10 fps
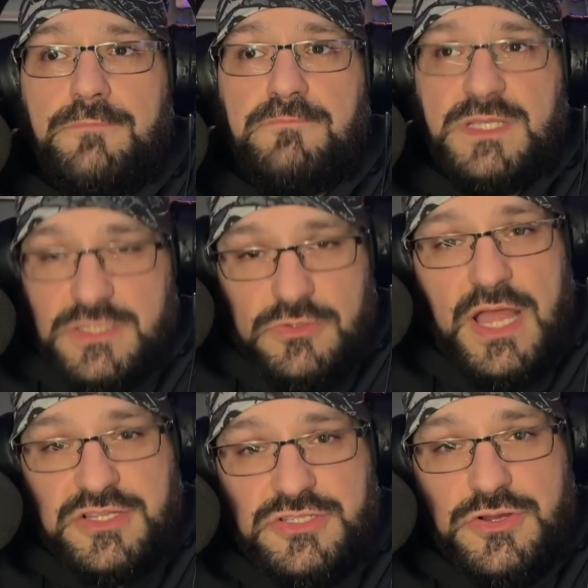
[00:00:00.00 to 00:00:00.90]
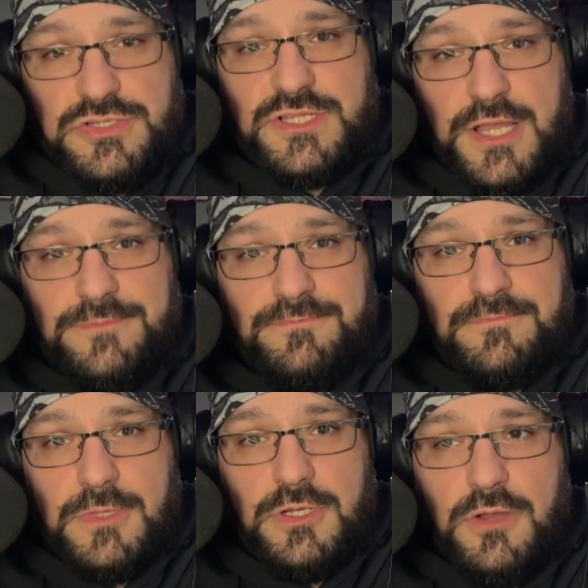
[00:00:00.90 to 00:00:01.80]
he still had his nerd side.
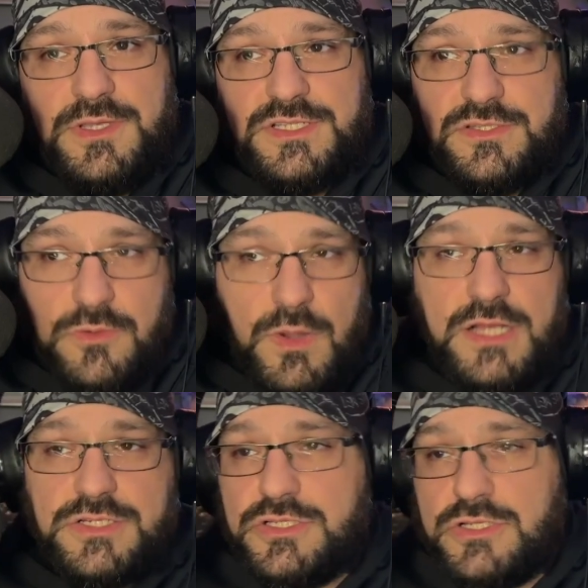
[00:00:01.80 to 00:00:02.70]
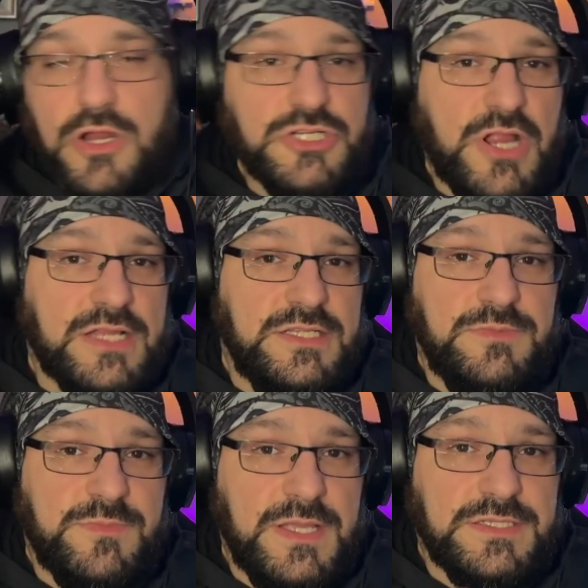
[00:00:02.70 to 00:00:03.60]
You know, he still watched Star Trek,
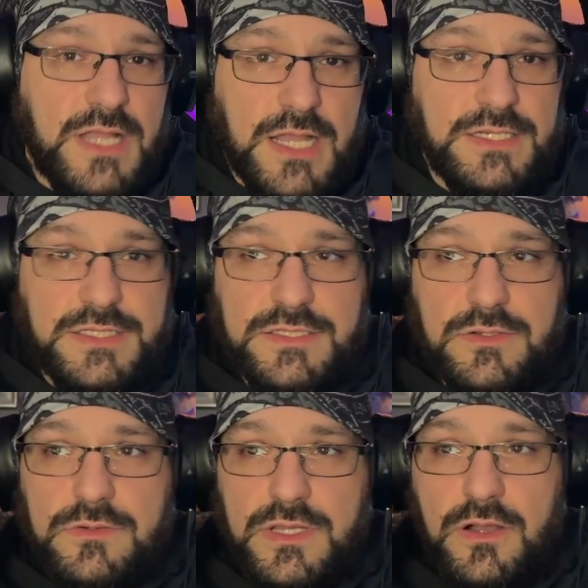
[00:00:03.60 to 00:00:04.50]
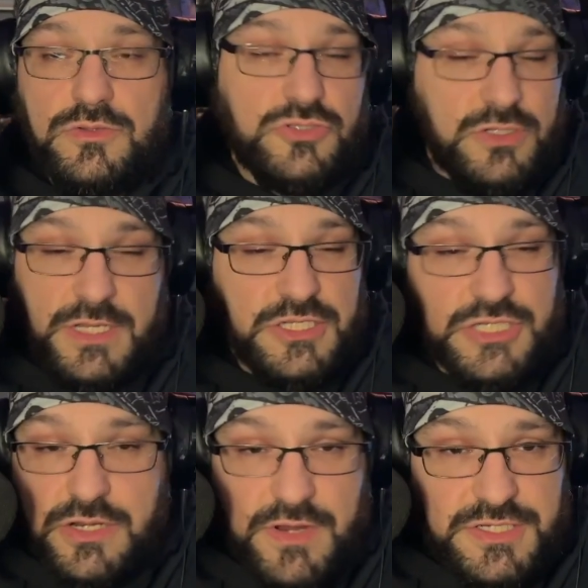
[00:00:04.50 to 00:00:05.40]
Deep Space Nine. He still, you know, Next
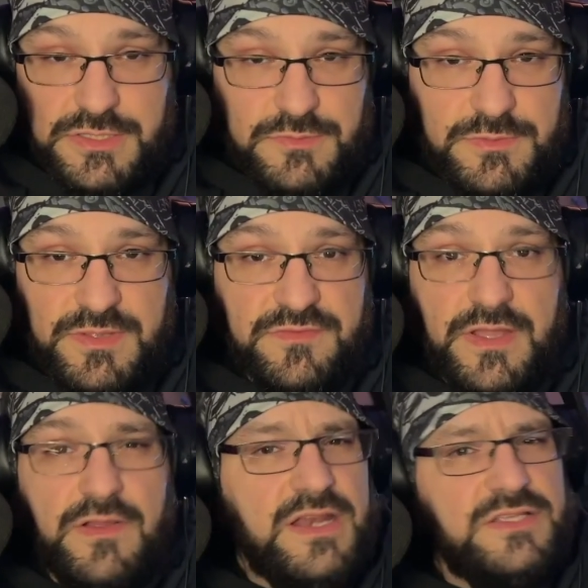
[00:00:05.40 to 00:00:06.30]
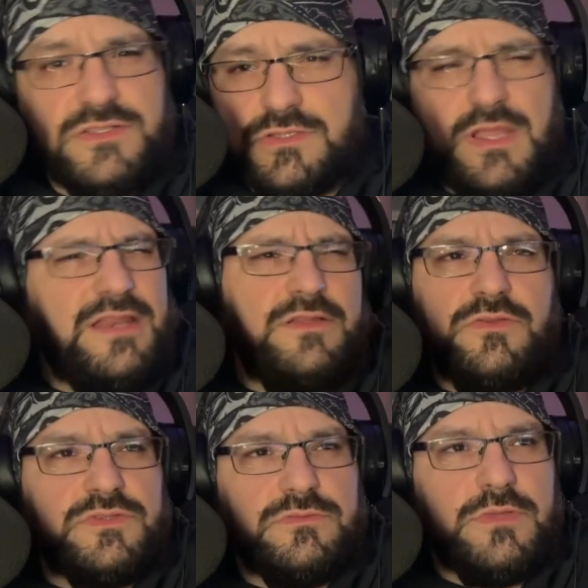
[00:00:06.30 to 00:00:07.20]
Generation. He was a big fan of any of
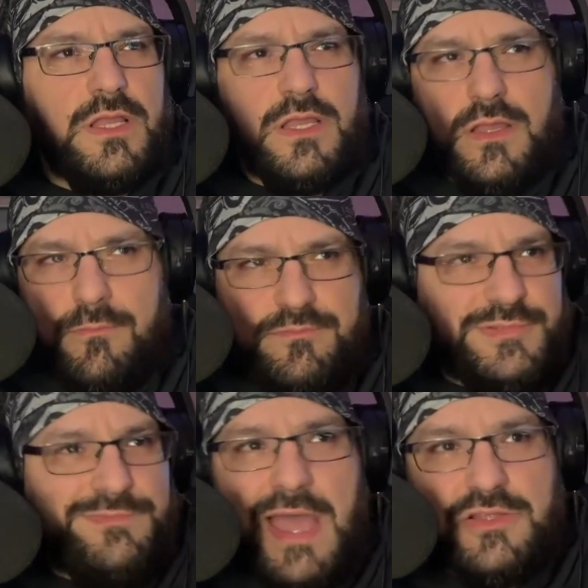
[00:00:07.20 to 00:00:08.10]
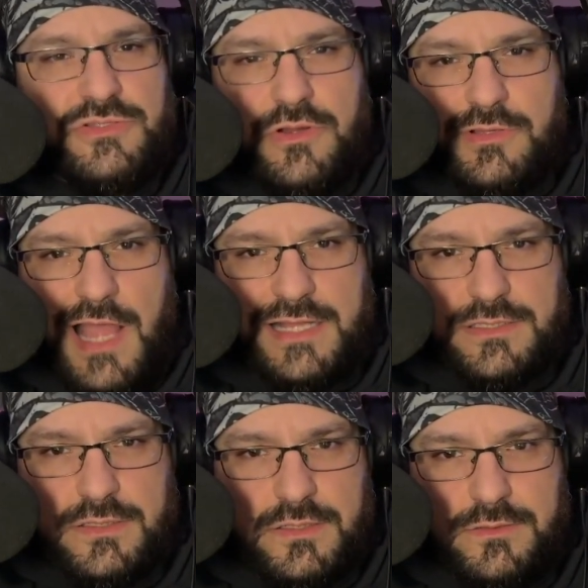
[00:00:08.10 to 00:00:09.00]
those. Battlestar
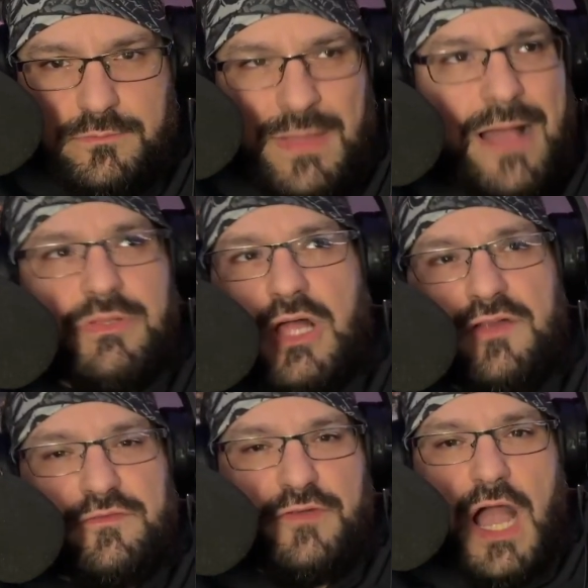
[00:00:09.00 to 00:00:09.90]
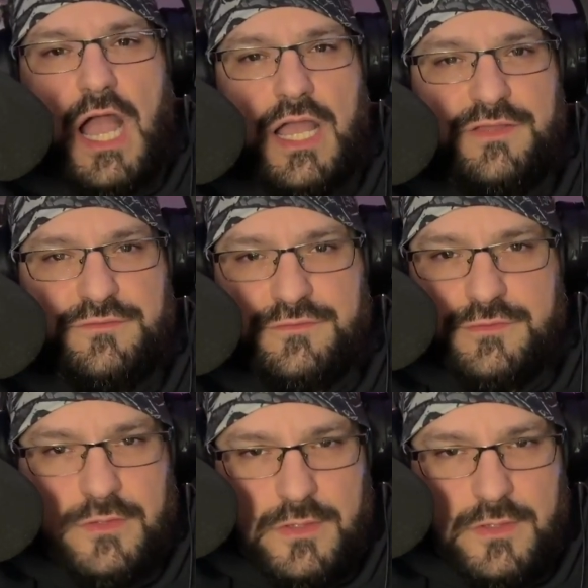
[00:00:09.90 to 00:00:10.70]
Galactica, Babylon 5,